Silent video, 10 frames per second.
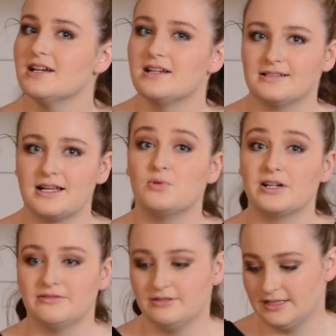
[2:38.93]
because I want
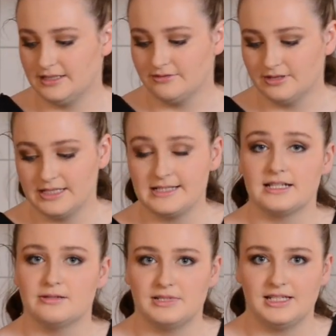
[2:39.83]
it really, really
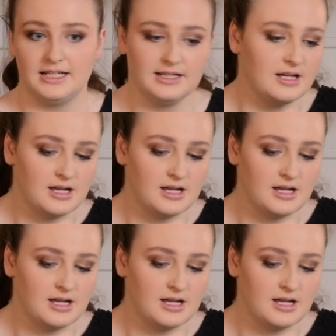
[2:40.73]
cinnamony.